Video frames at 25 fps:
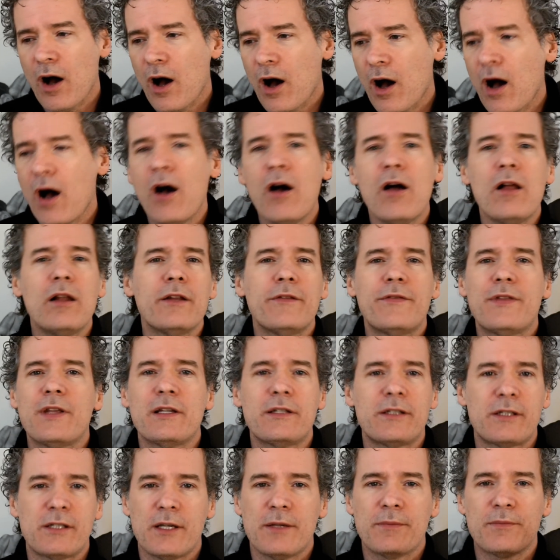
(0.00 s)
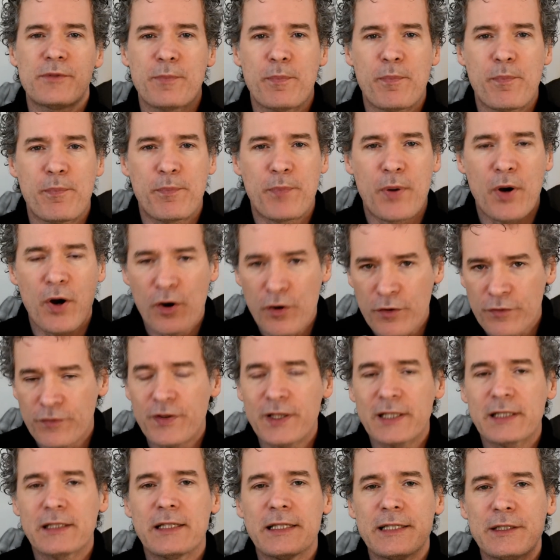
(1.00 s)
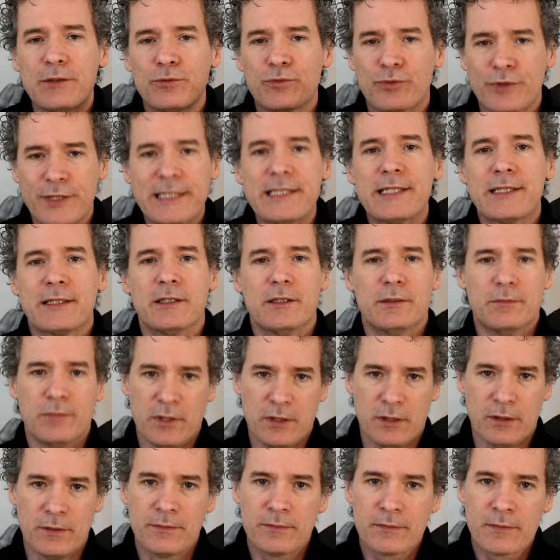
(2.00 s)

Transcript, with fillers: all of this seems perfectly reasonable.